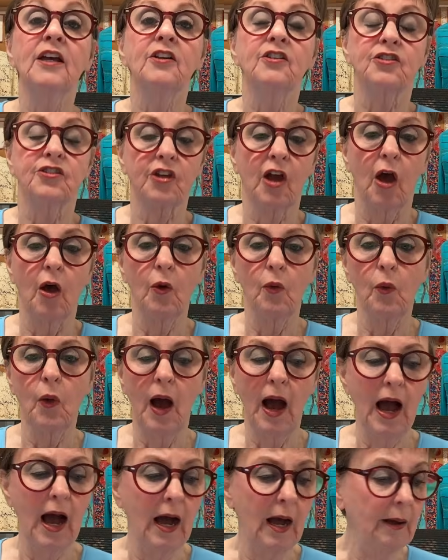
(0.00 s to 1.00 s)
So
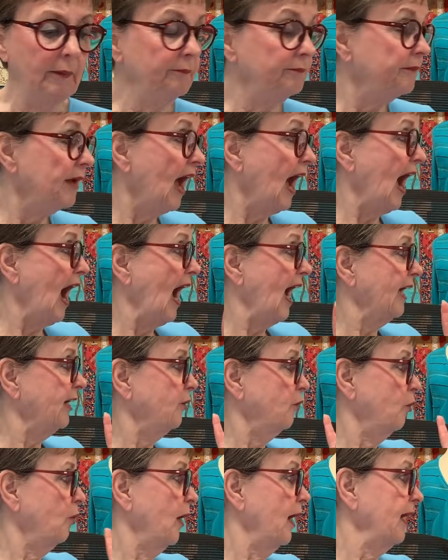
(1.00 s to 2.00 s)
I
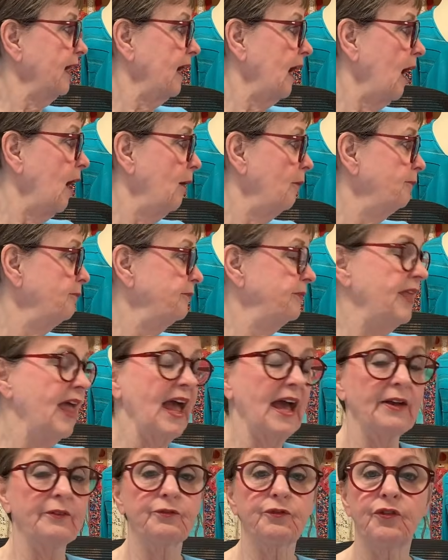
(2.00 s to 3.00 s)
crank up
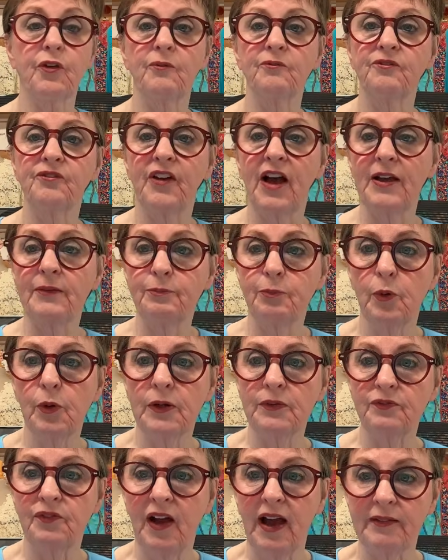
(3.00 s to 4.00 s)
that from
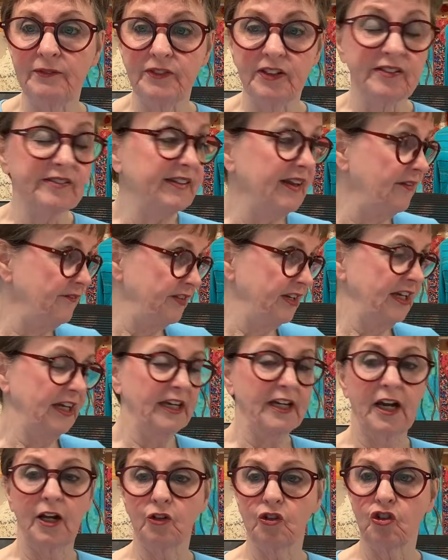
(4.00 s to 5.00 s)
5.5 to 7,
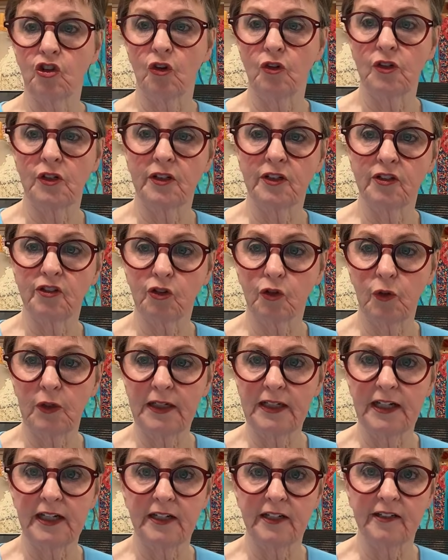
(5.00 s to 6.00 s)
and I'll show you the
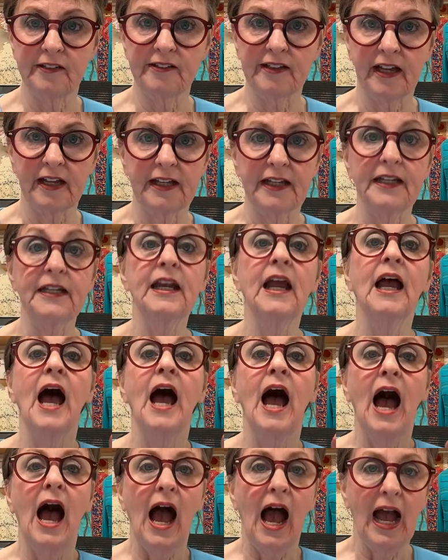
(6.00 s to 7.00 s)
screen in a second.
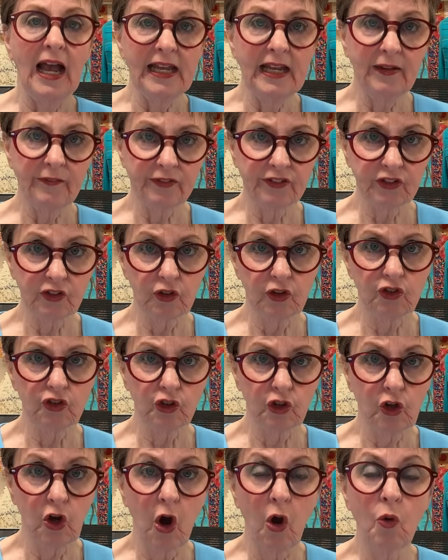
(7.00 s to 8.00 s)
I have
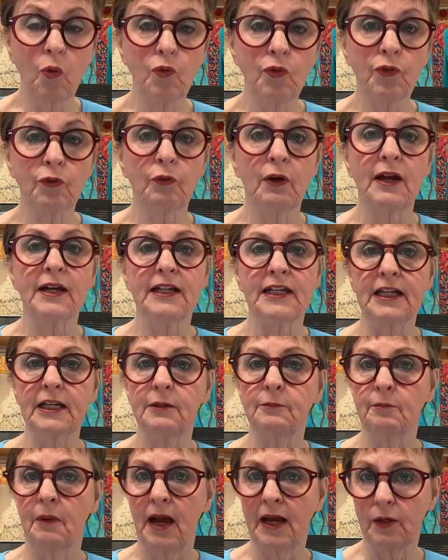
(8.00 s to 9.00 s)
serger cone thread
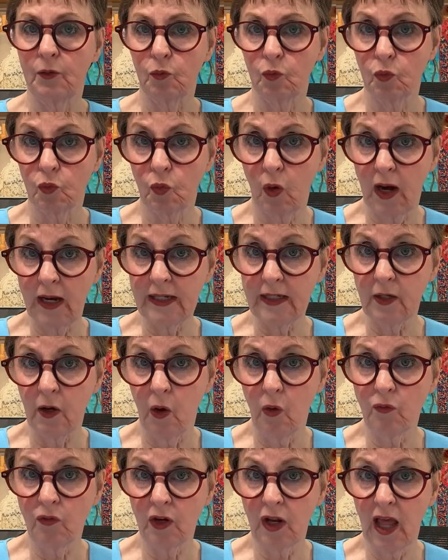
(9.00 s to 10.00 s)
in my right
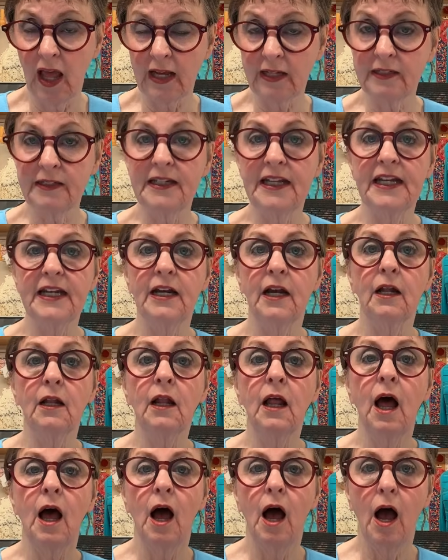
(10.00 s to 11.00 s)
overlock
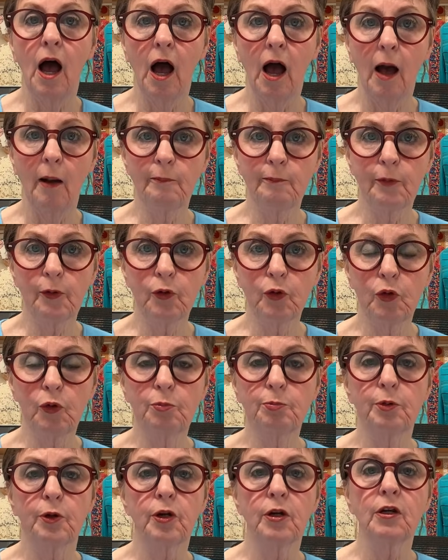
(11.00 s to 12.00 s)
needle, upper
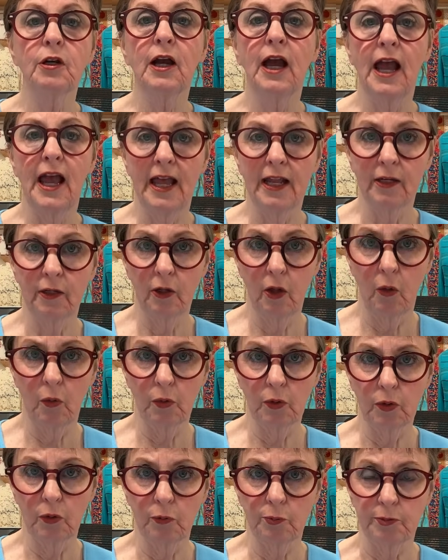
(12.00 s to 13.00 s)
looper, and
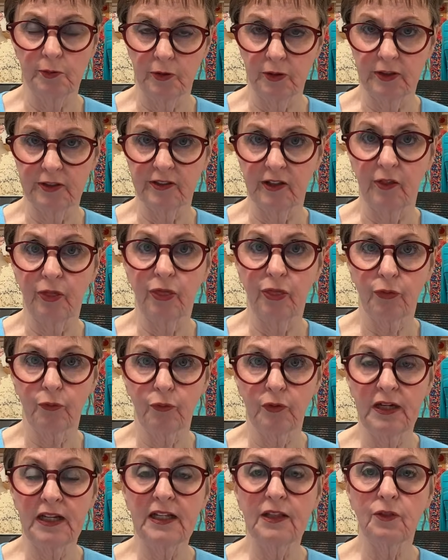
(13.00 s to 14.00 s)
lower looper. It's a
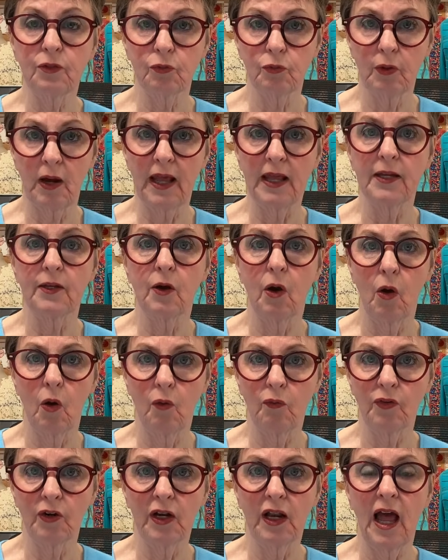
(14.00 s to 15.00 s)
3-thread
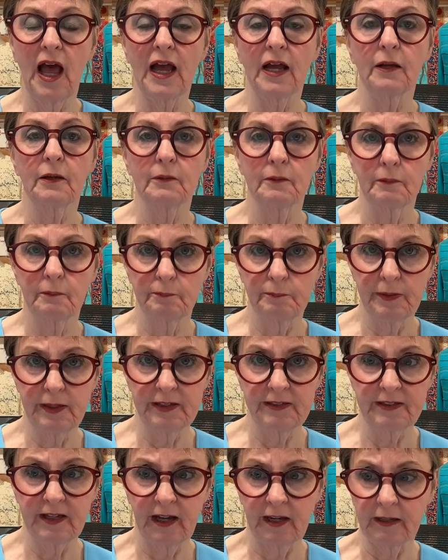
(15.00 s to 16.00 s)
overlock
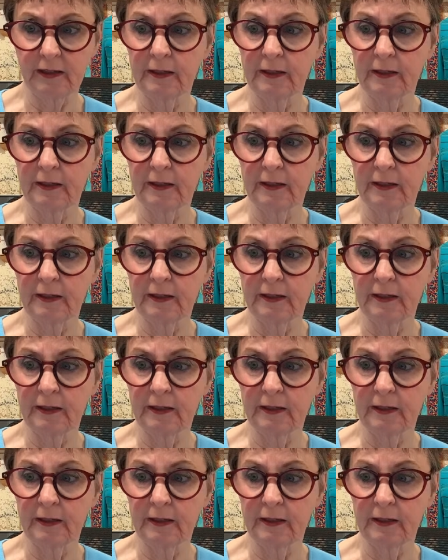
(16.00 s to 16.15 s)
pintuck.